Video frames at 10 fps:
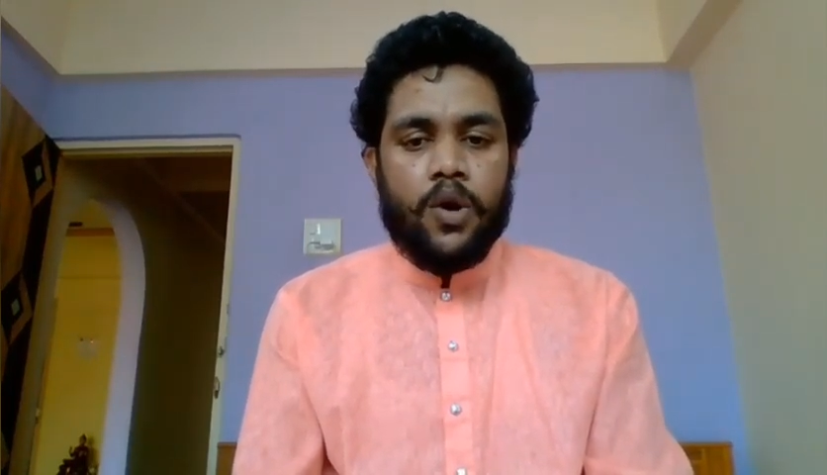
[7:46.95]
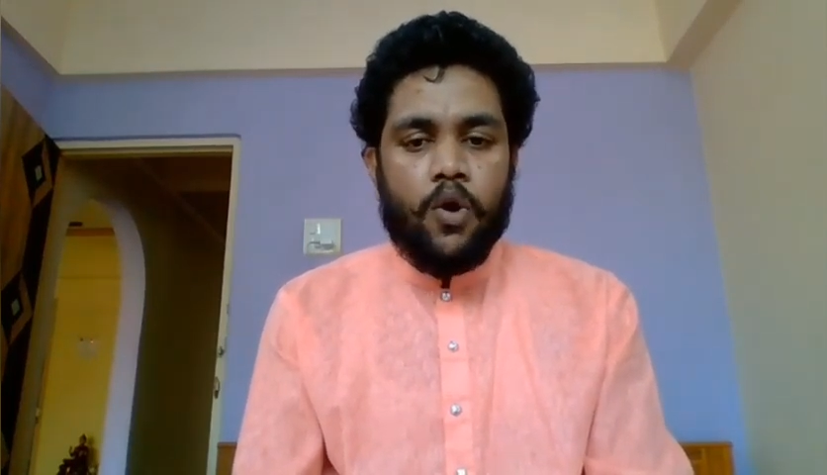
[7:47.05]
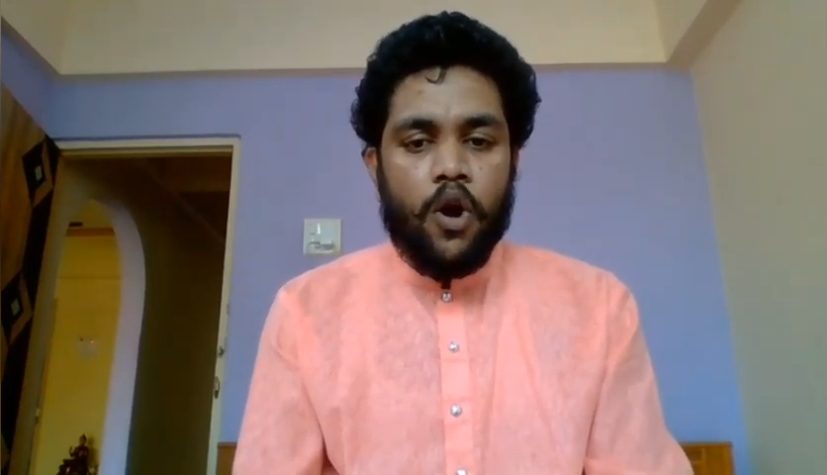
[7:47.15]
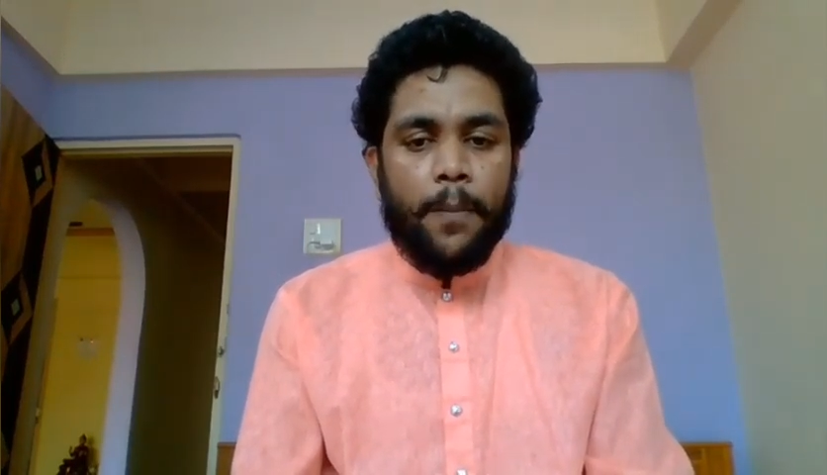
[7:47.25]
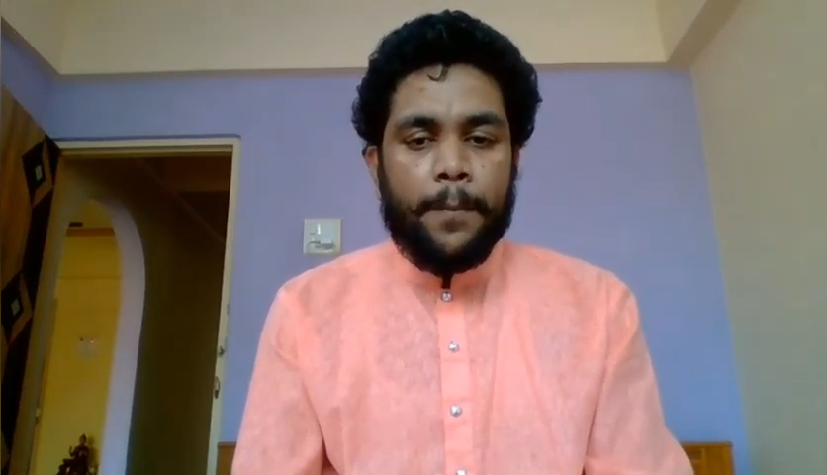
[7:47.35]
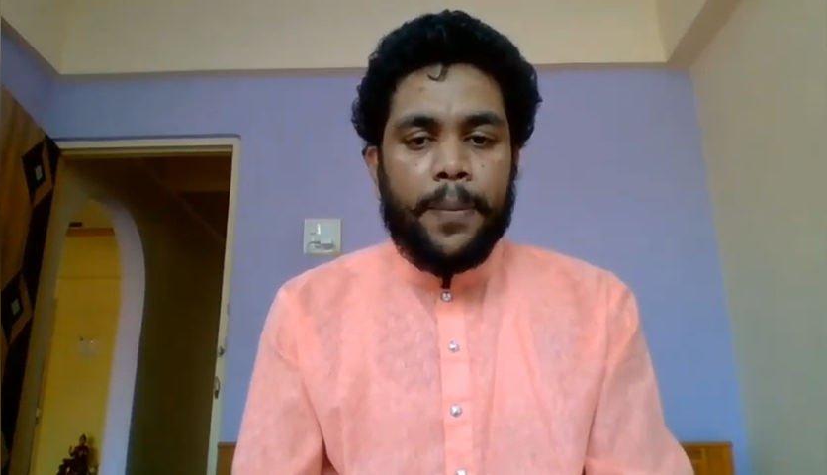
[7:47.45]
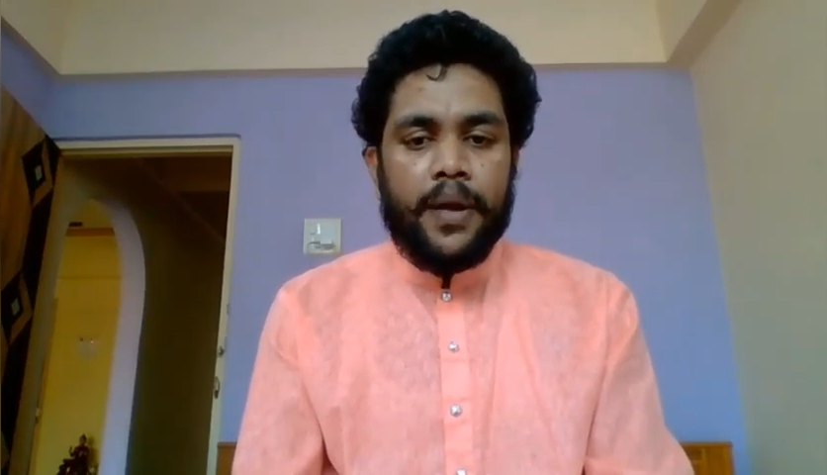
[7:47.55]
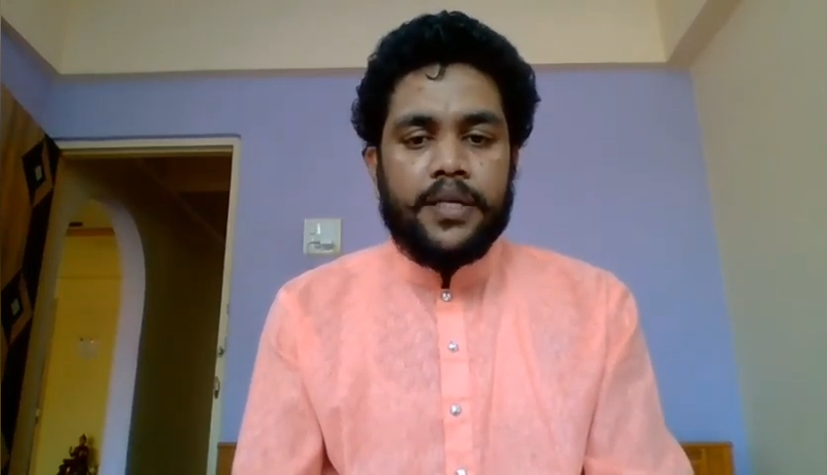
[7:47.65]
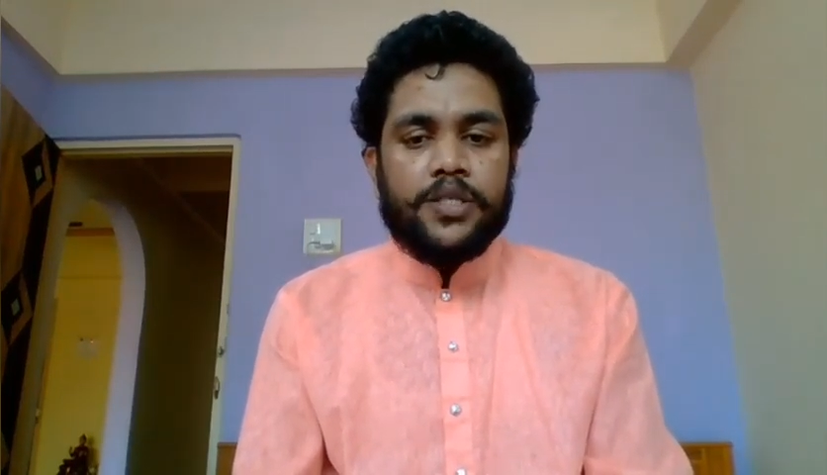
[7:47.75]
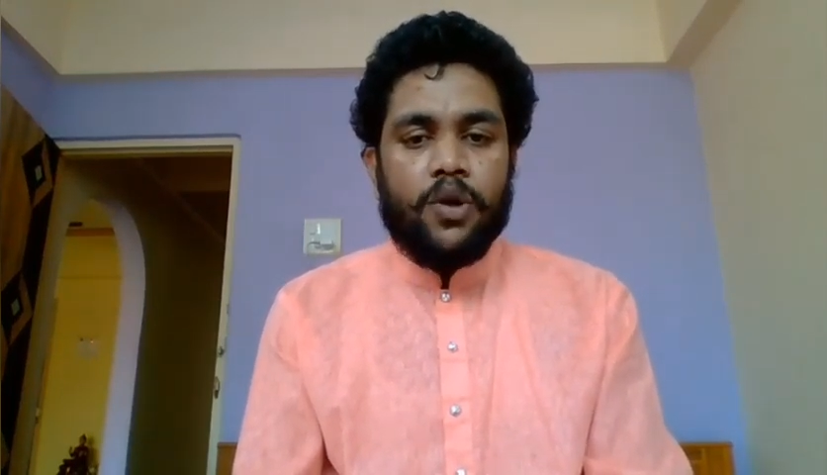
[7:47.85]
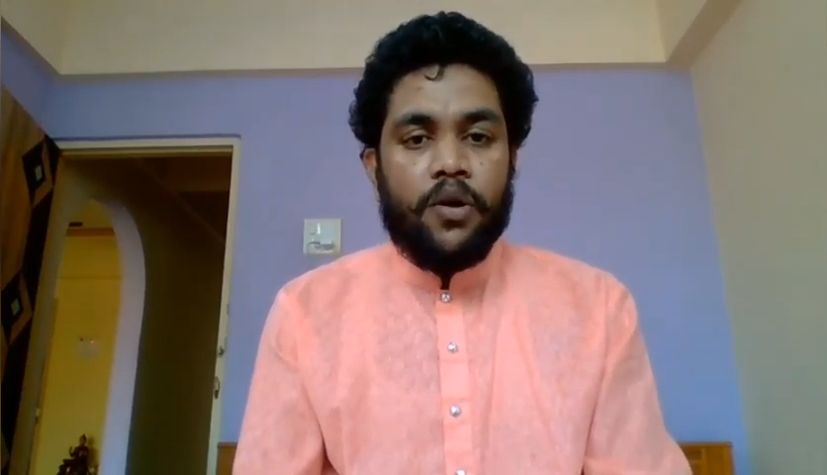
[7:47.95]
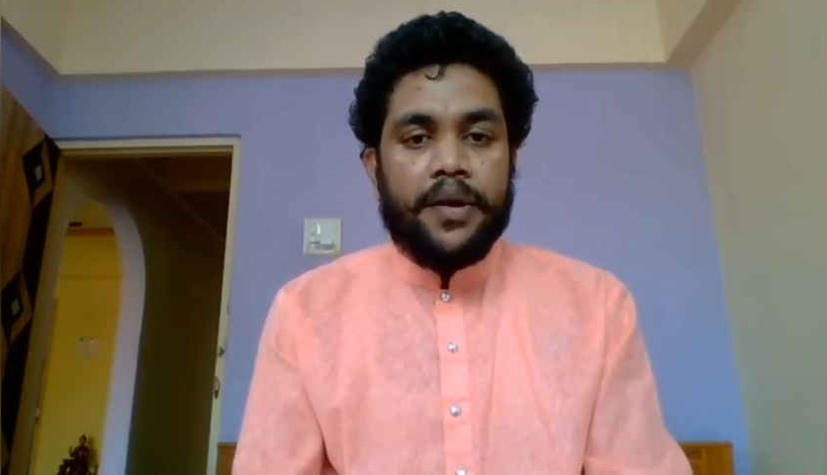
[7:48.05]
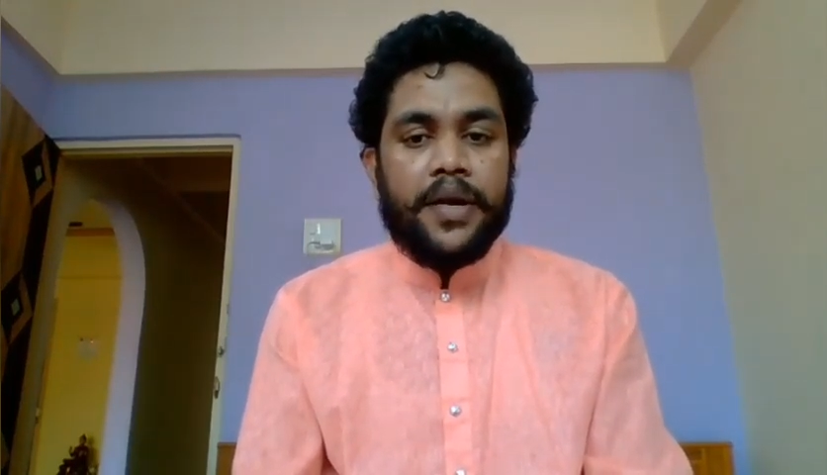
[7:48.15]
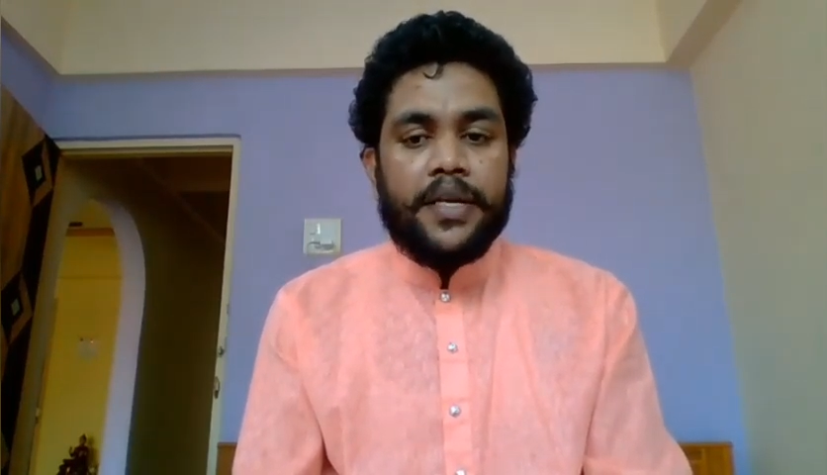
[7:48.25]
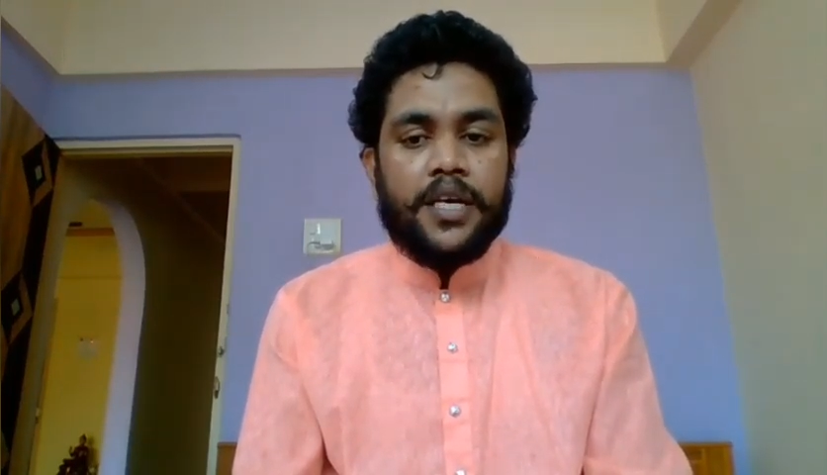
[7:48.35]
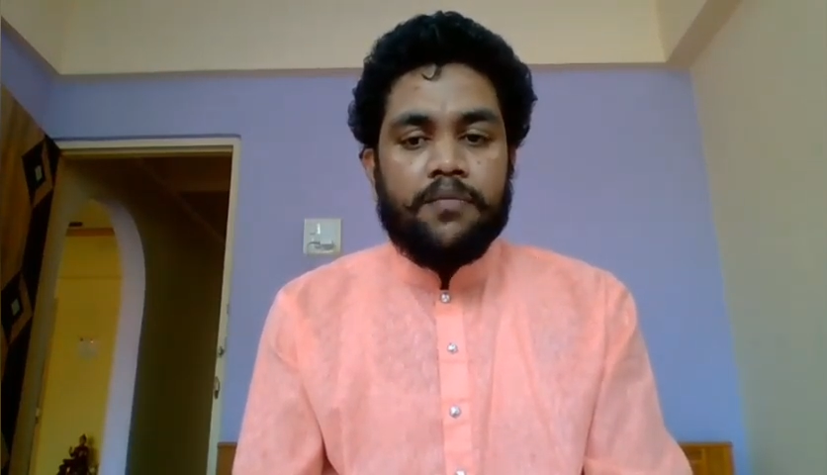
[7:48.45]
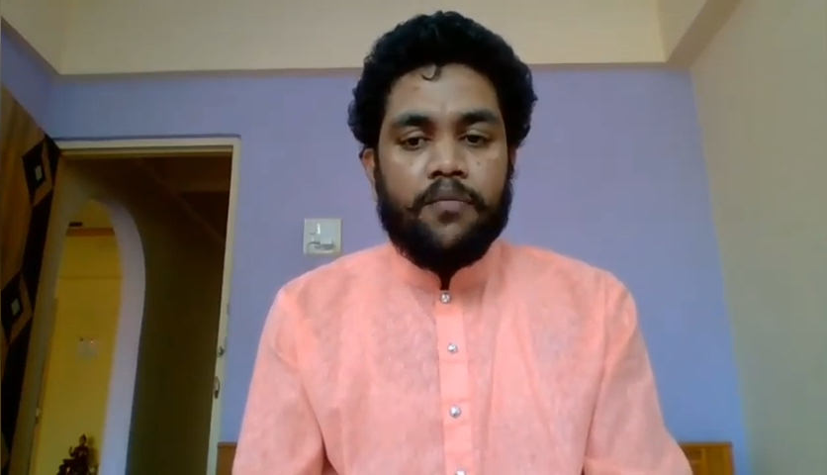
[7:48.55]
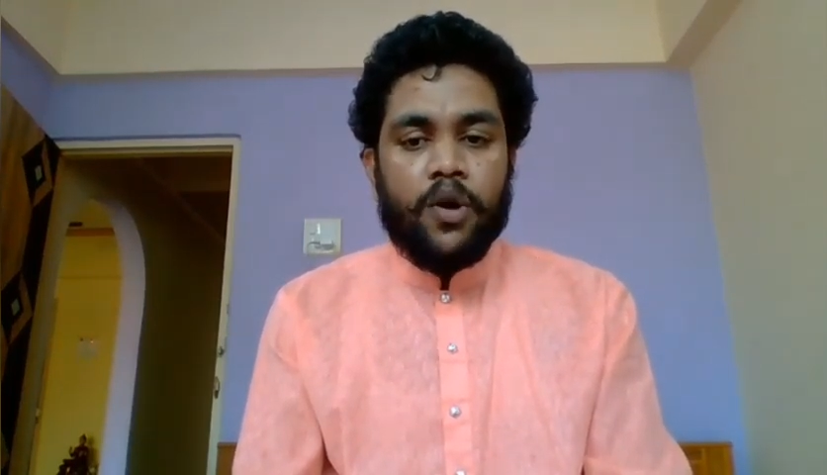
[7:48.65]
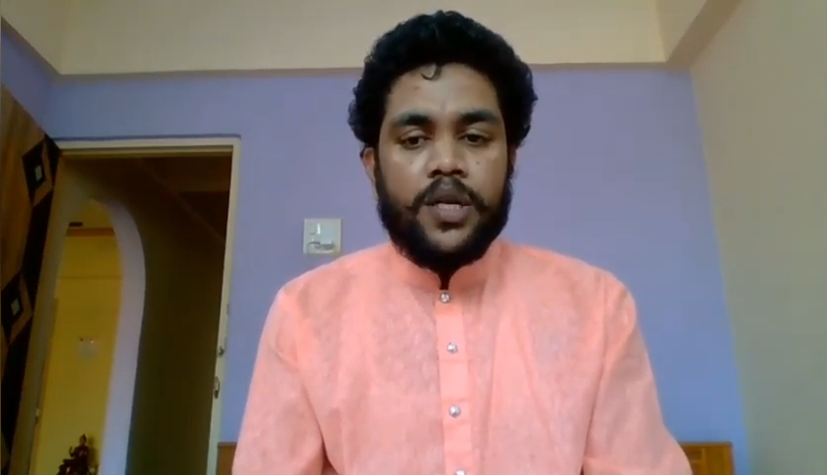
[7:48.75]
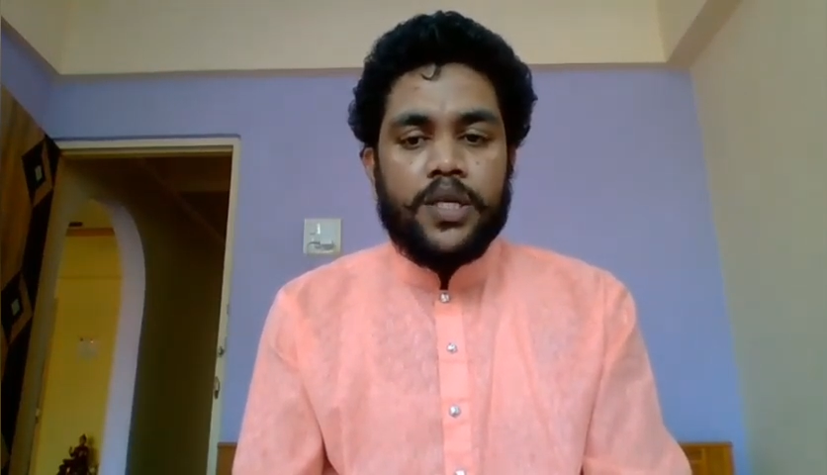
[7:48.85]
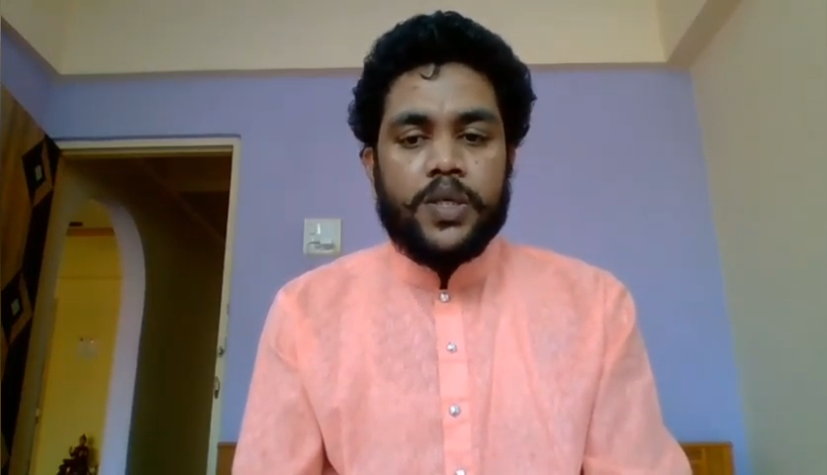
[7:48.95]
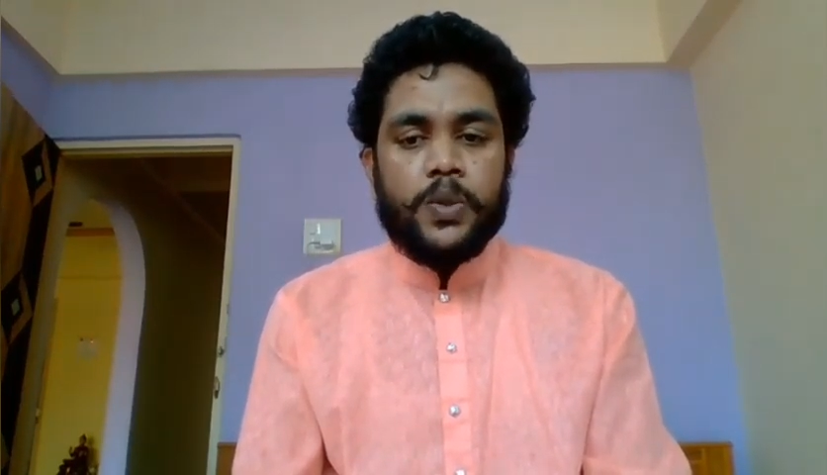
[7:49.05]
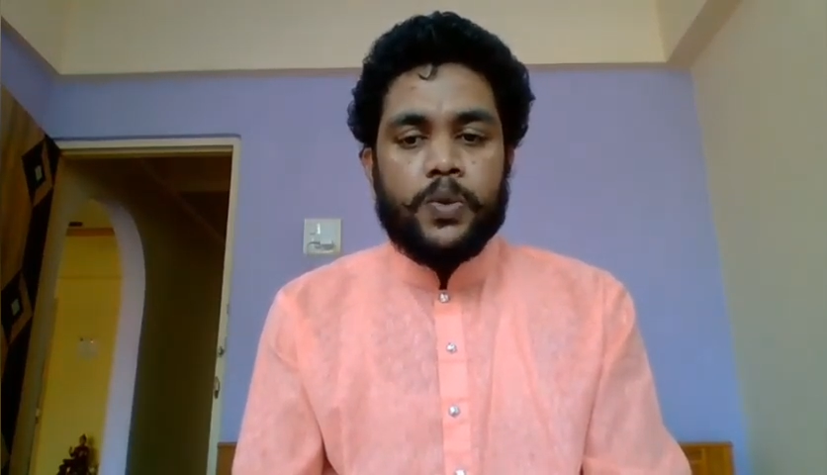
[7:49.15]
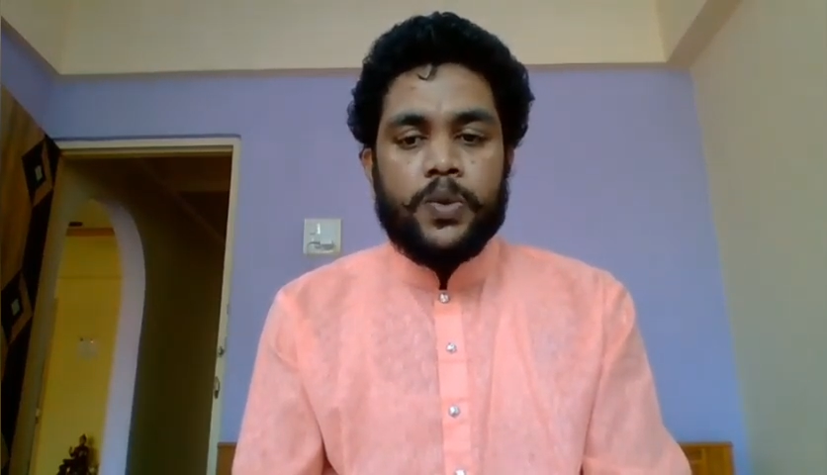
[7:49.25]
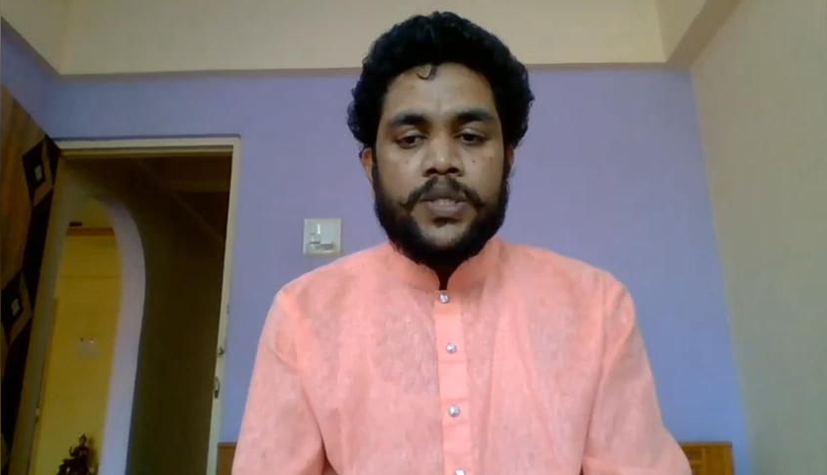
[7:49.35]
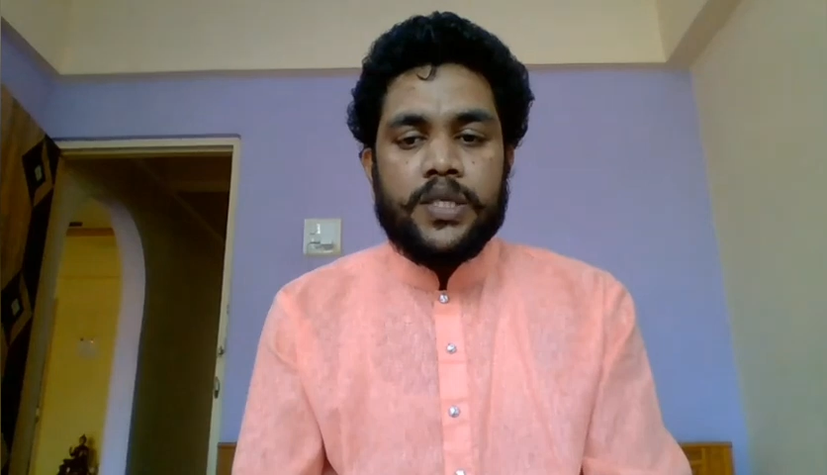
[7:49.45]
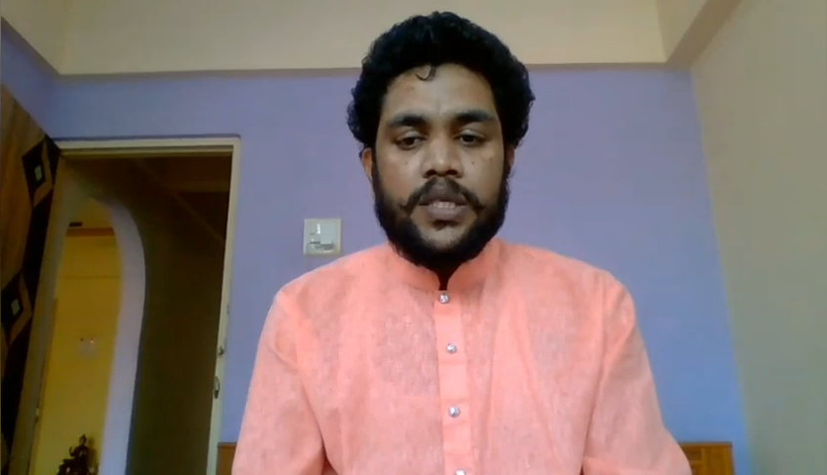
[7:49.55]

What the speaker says: complex organic molecules